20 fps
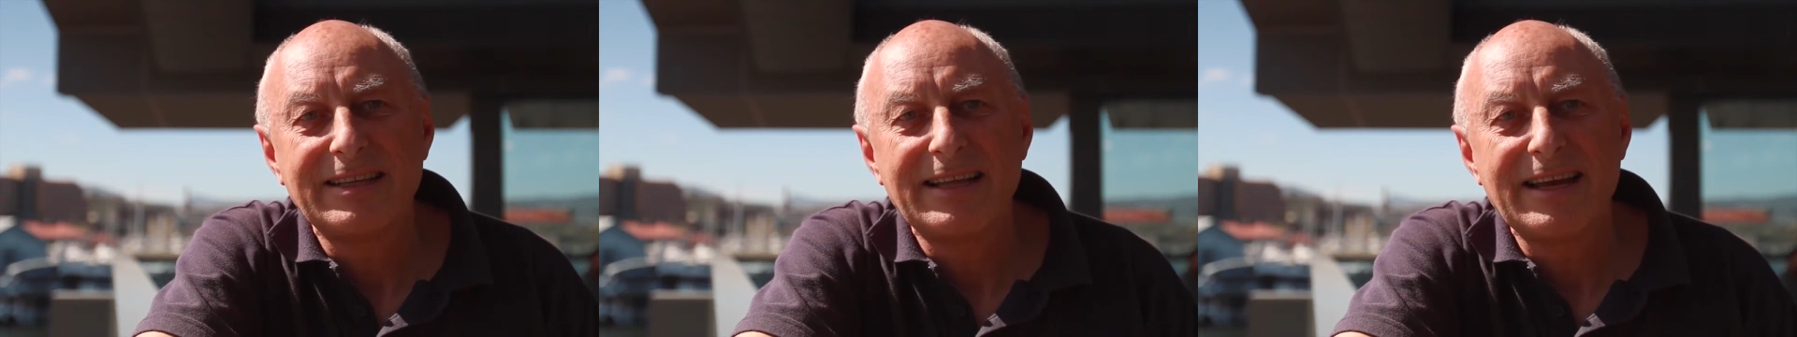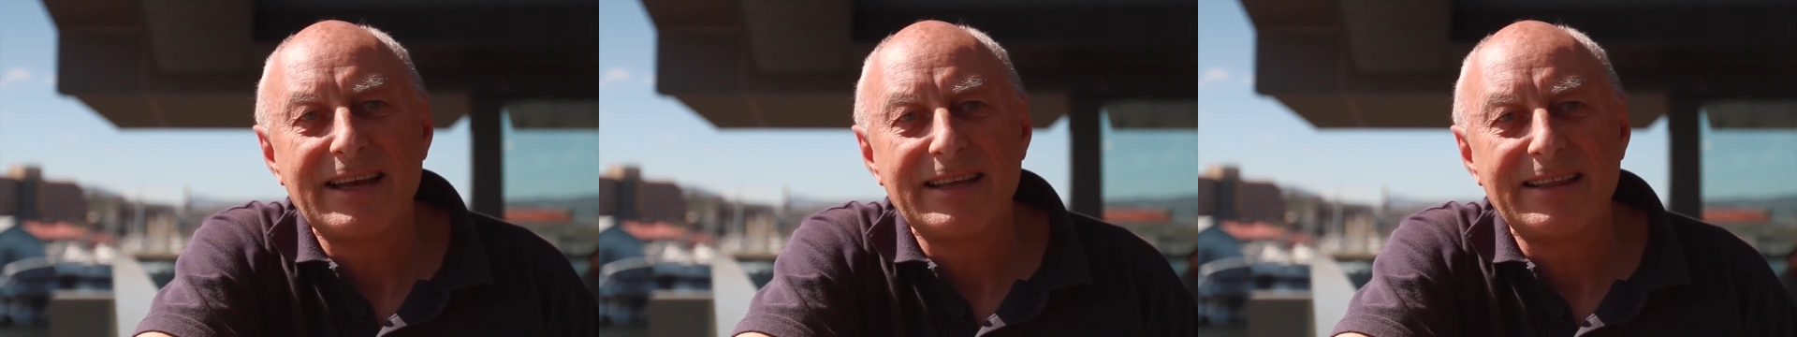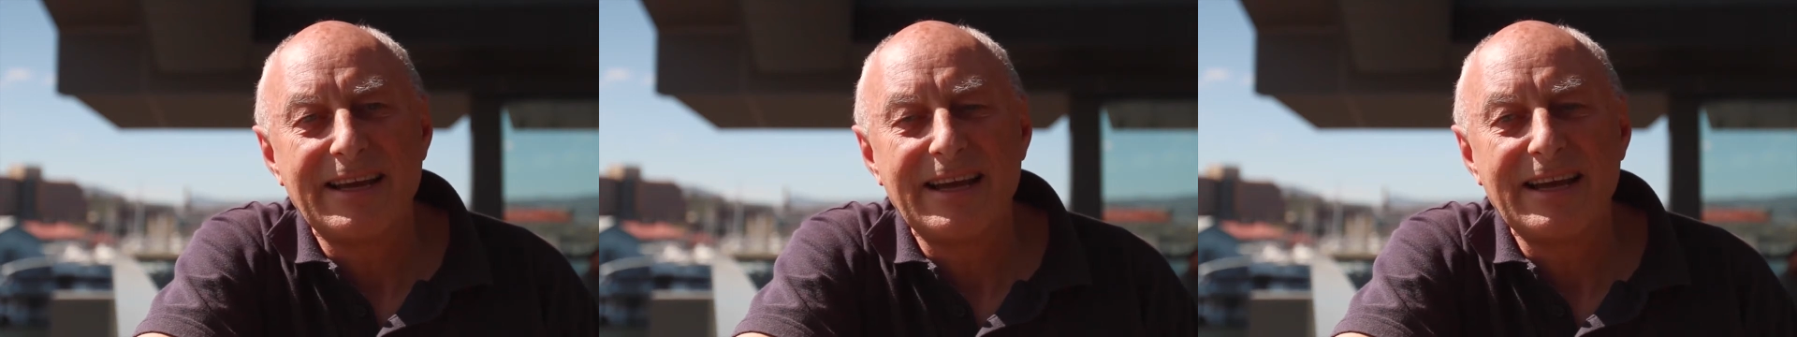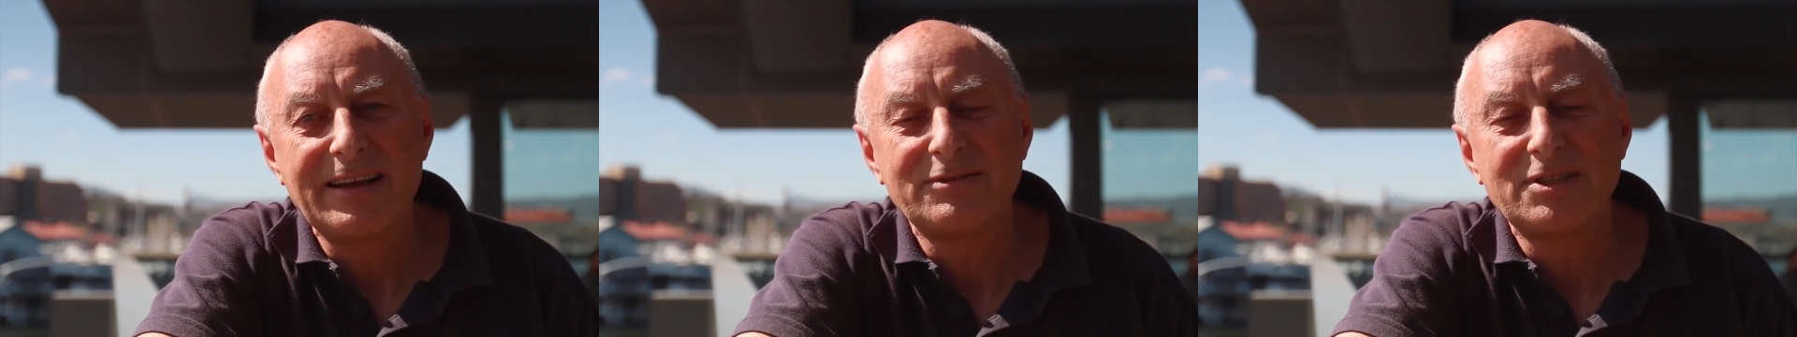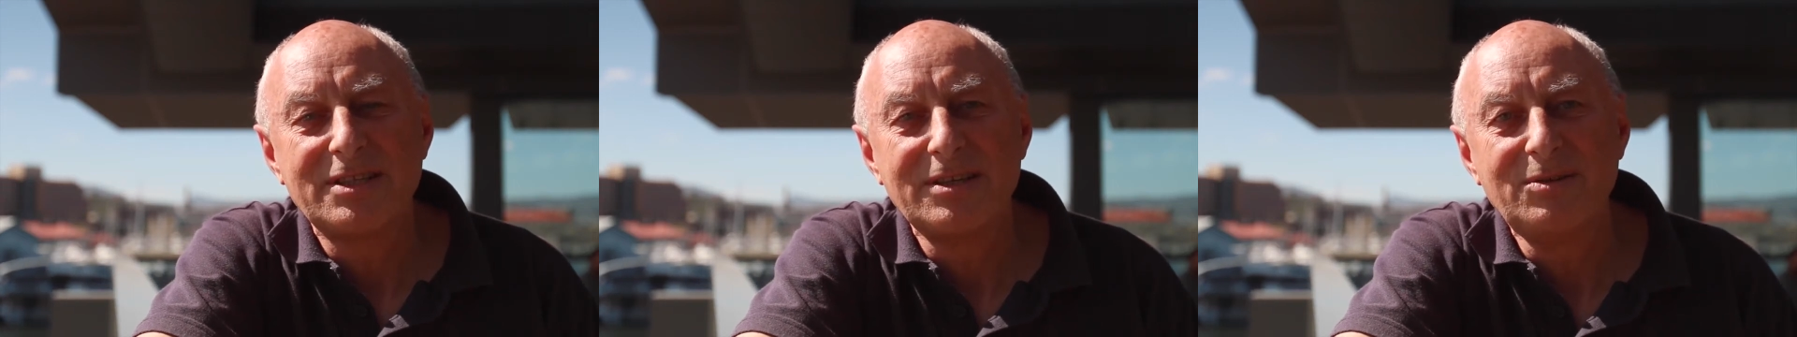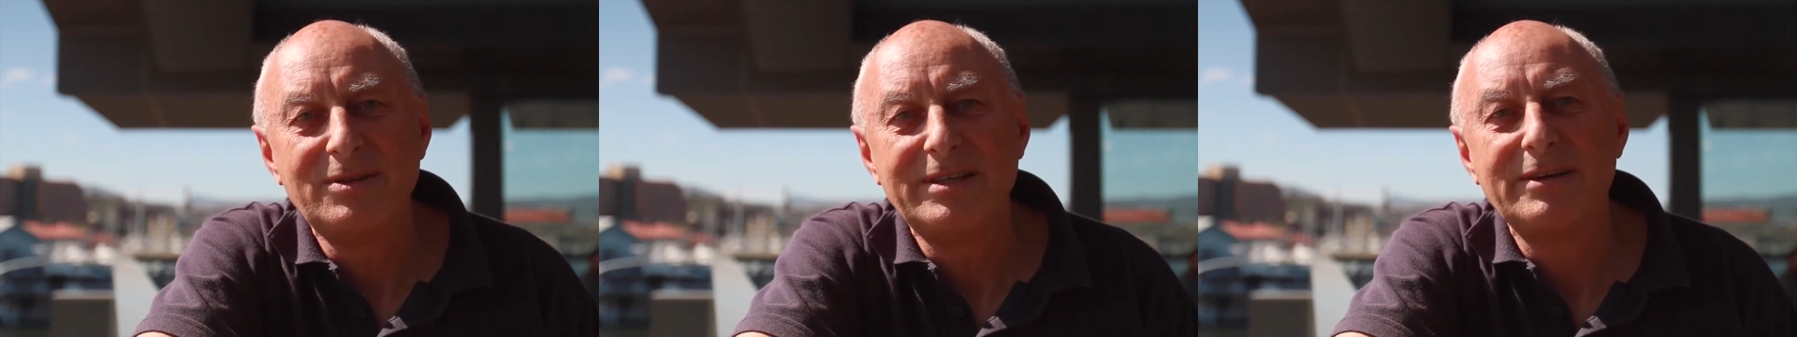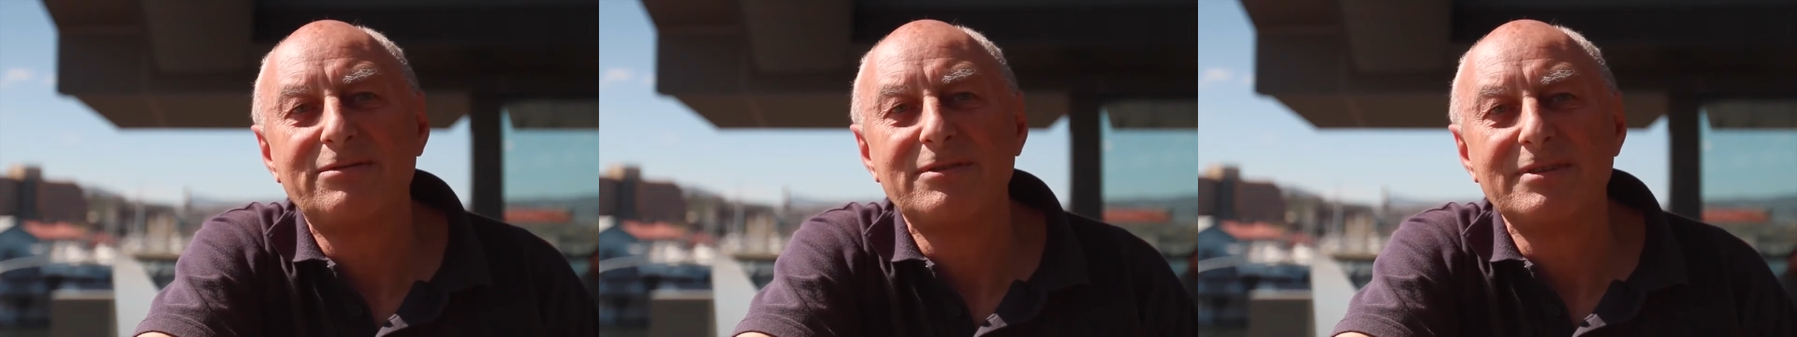they have
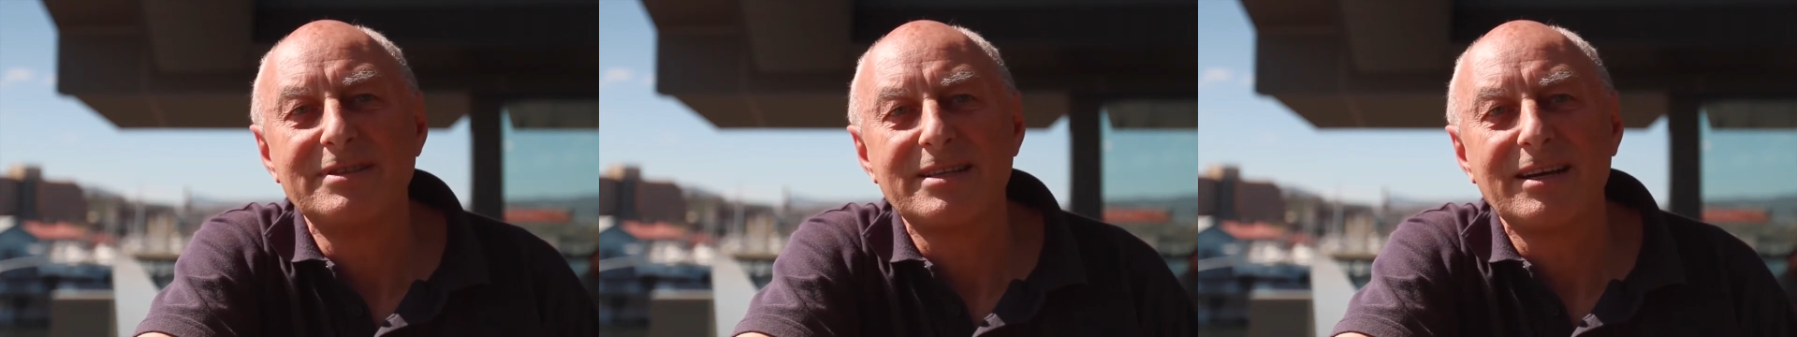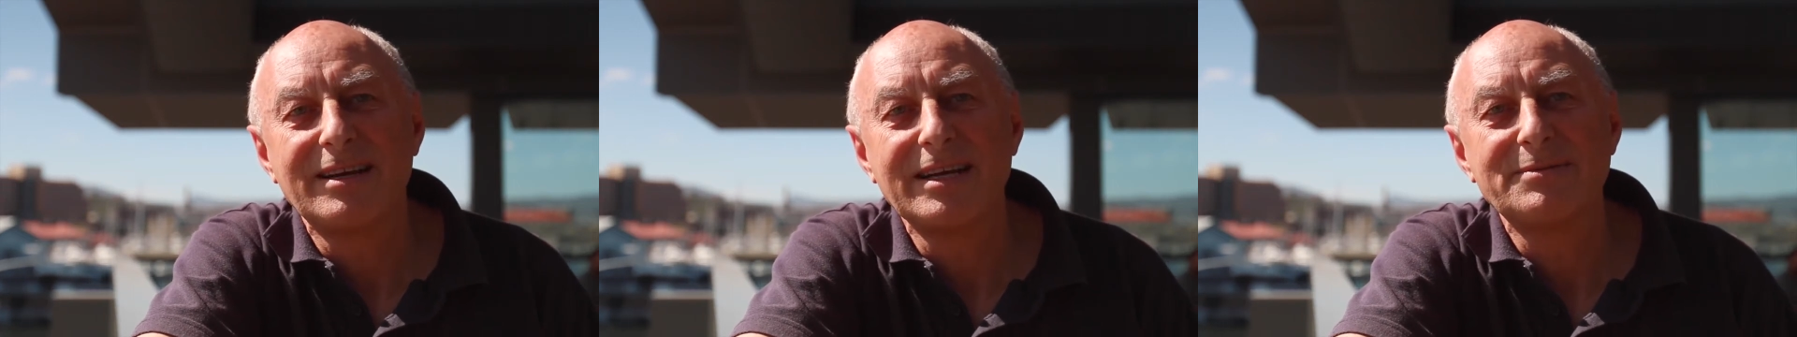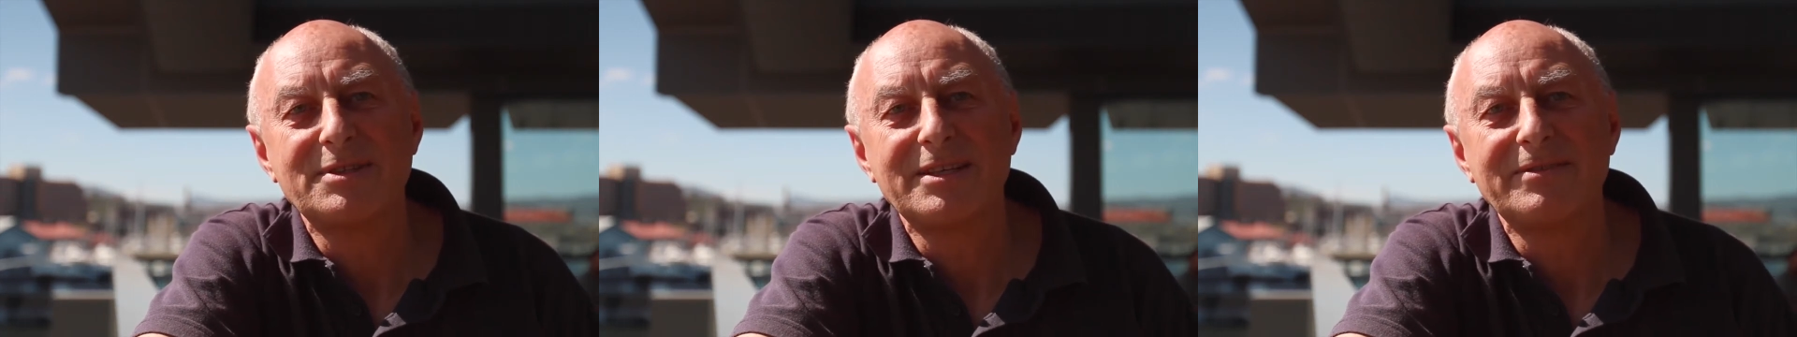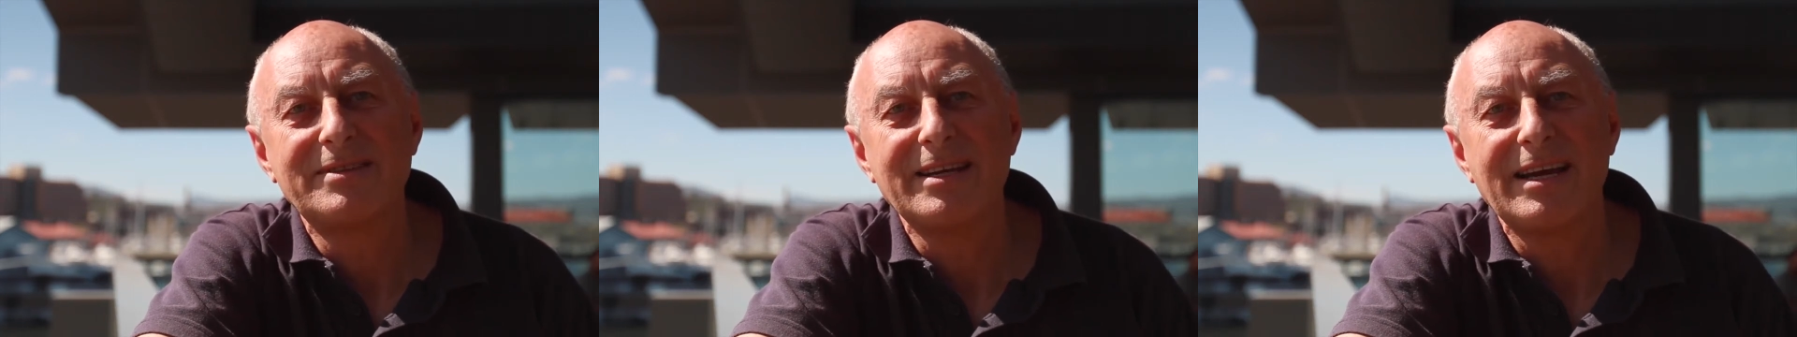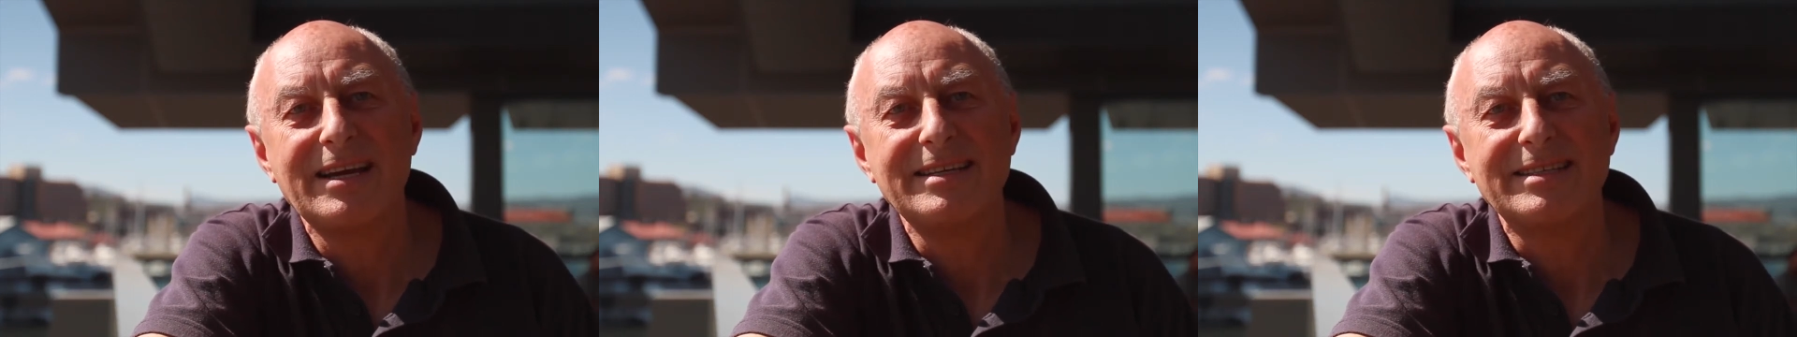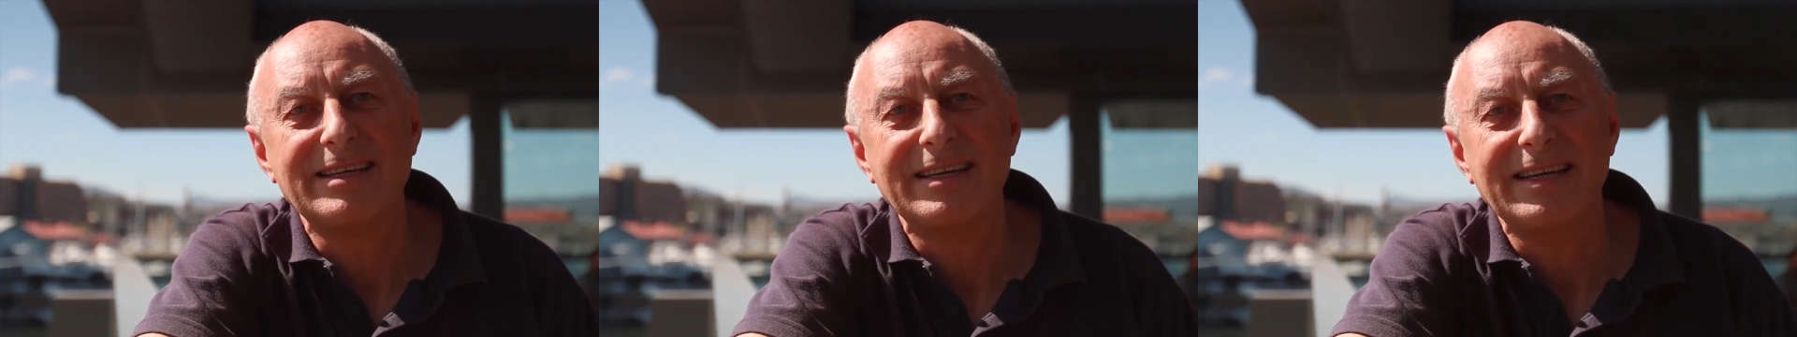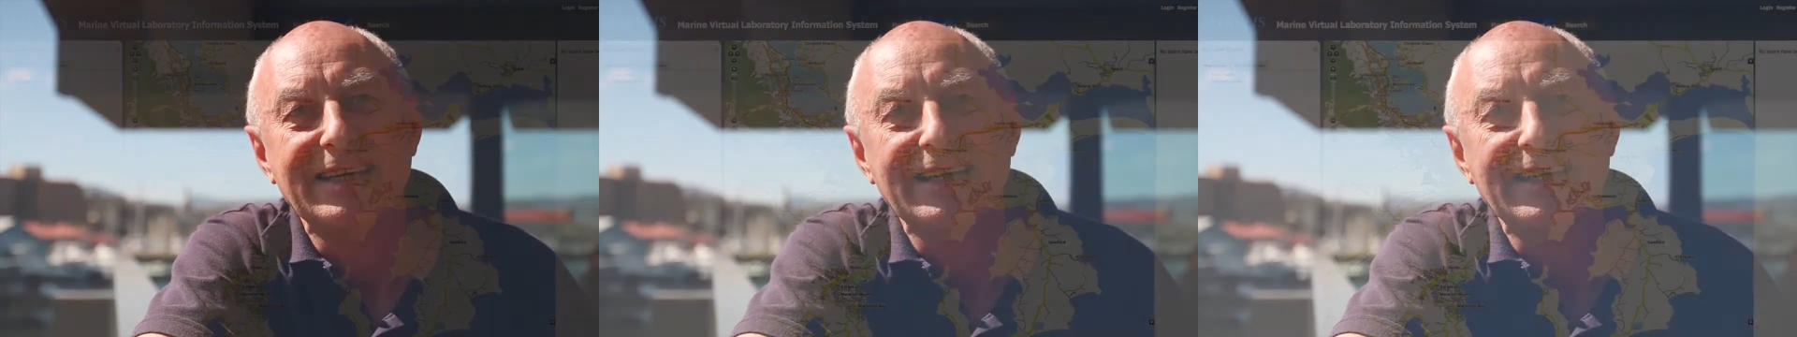two different types of data